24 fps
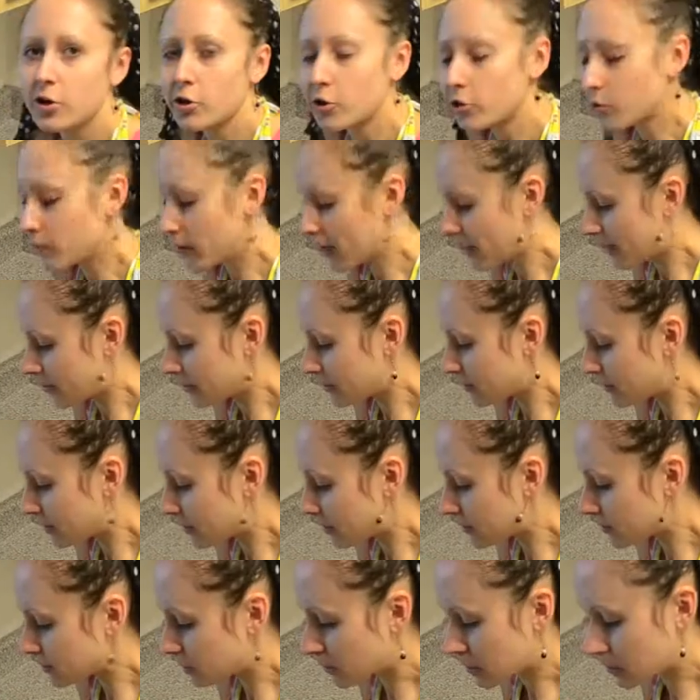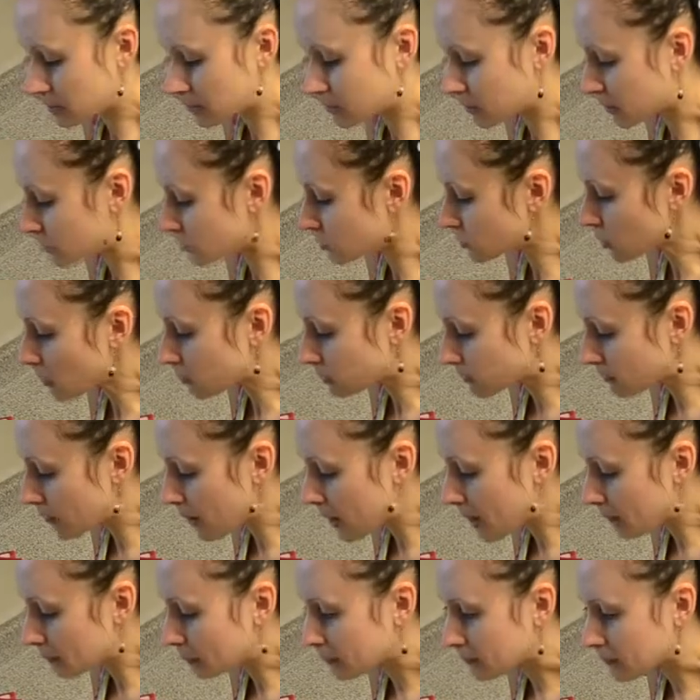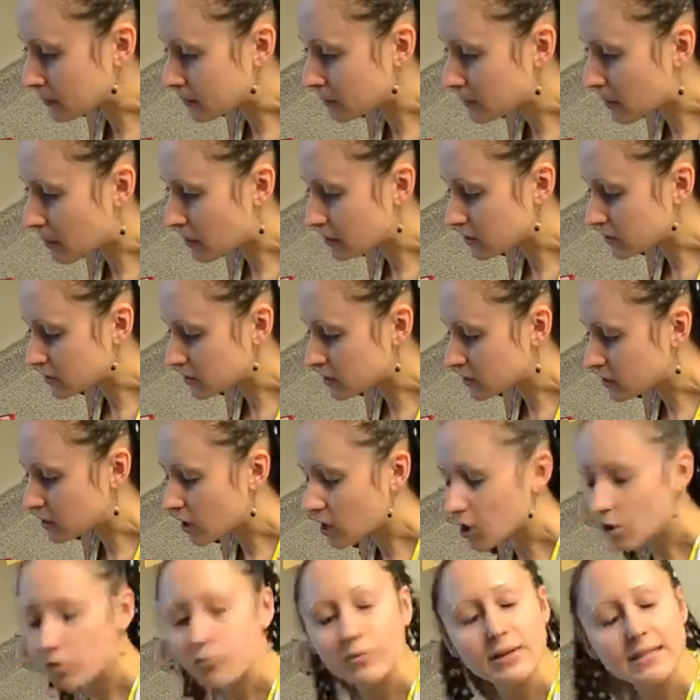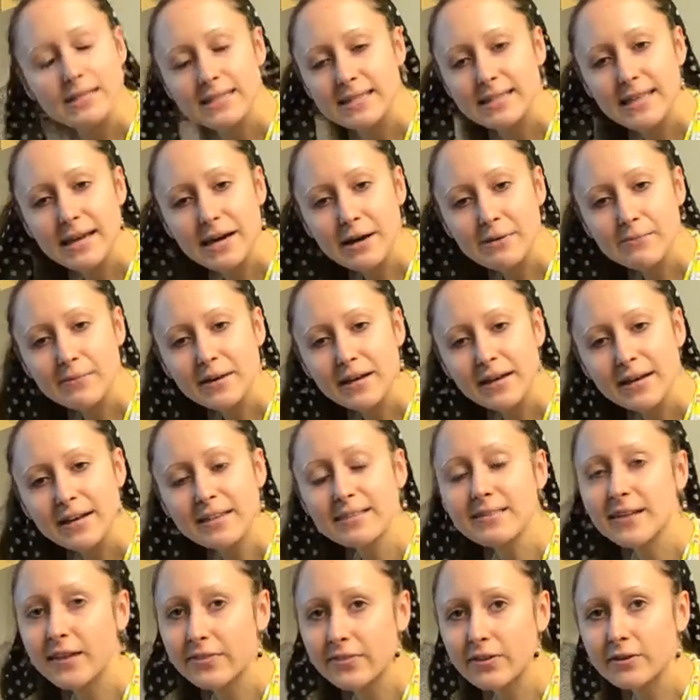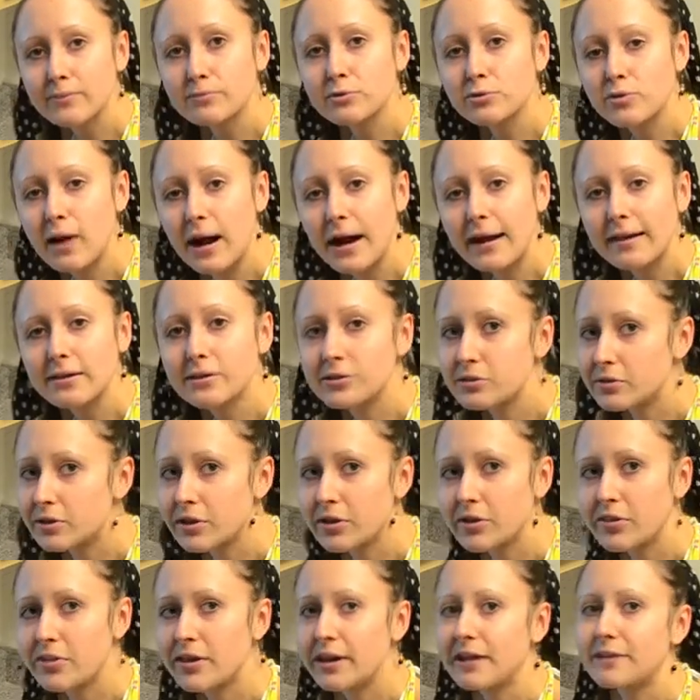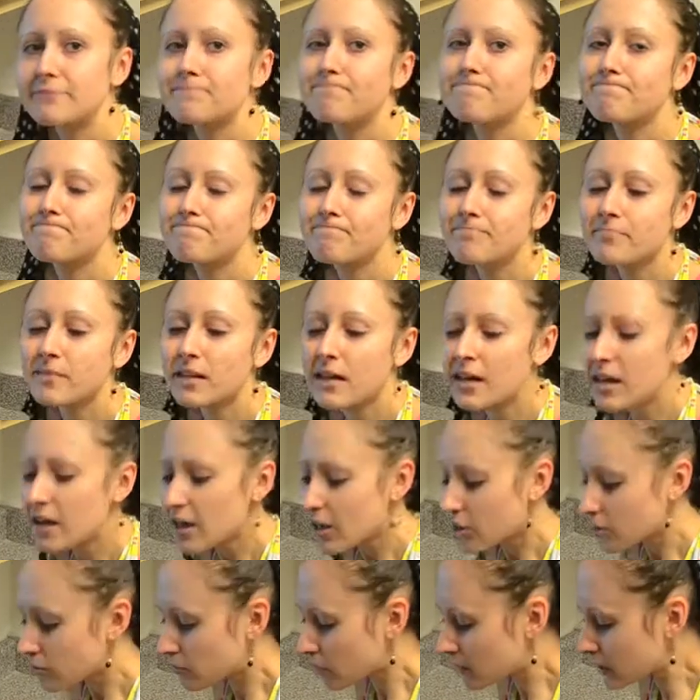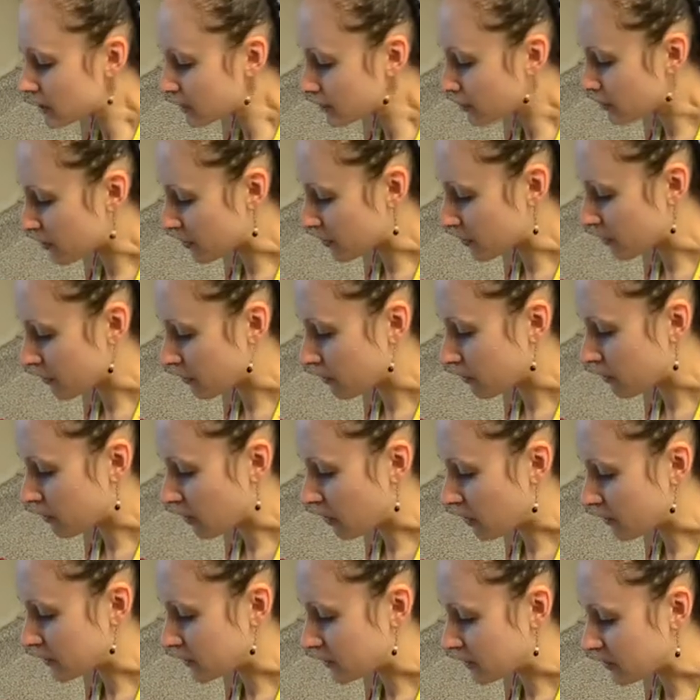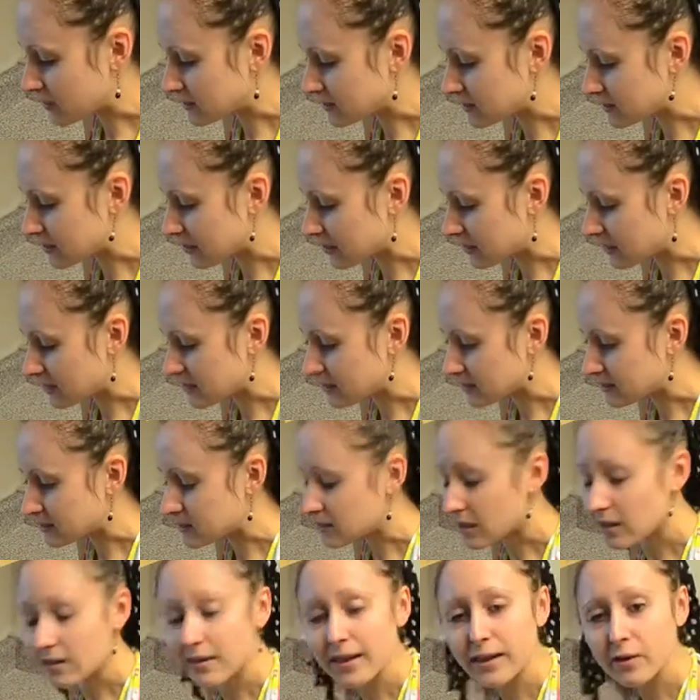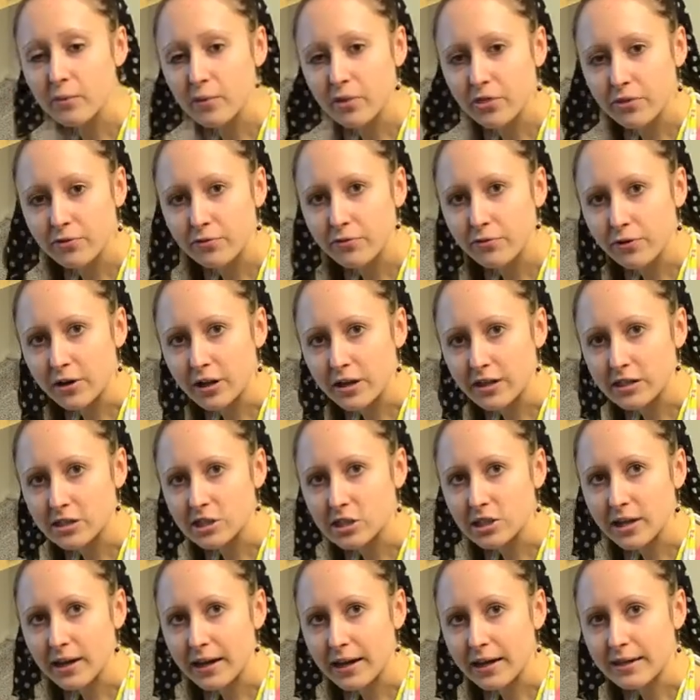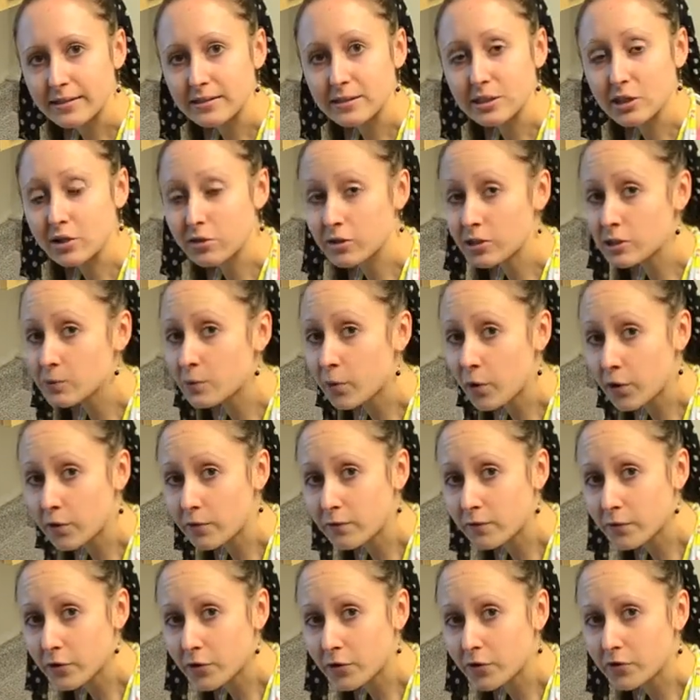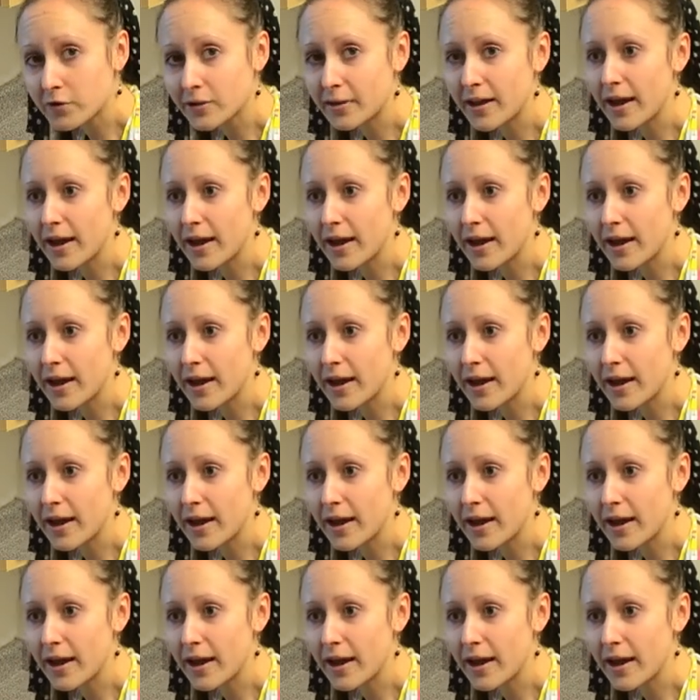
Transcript: Go ahead and soak them up, get them all good to go, rinse them, and let them dry and do their thing. The really important thing with all this is, like with the fridge and the spoiled food and